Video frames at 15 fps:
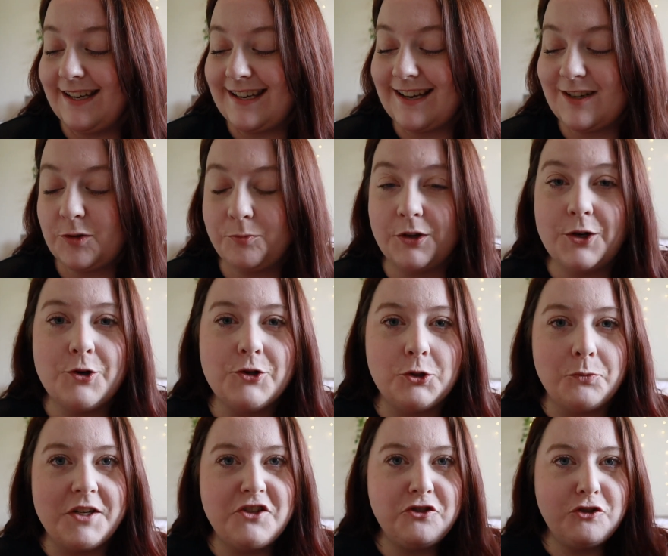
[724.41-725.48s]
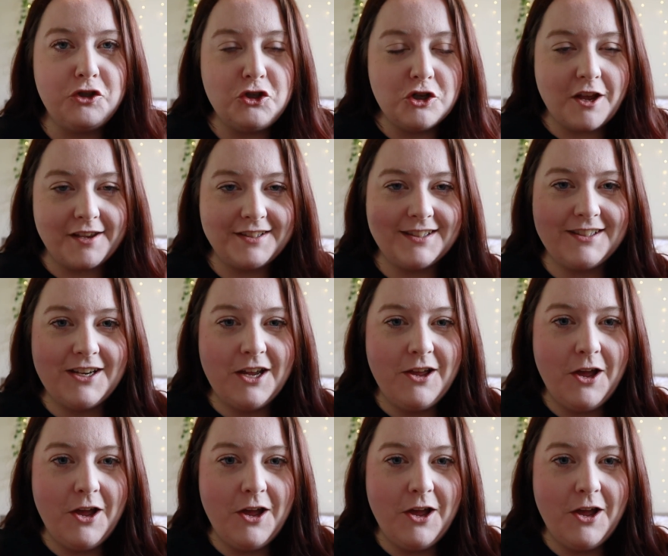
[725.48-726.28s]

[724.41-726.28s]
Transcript: Dutch Bros, which just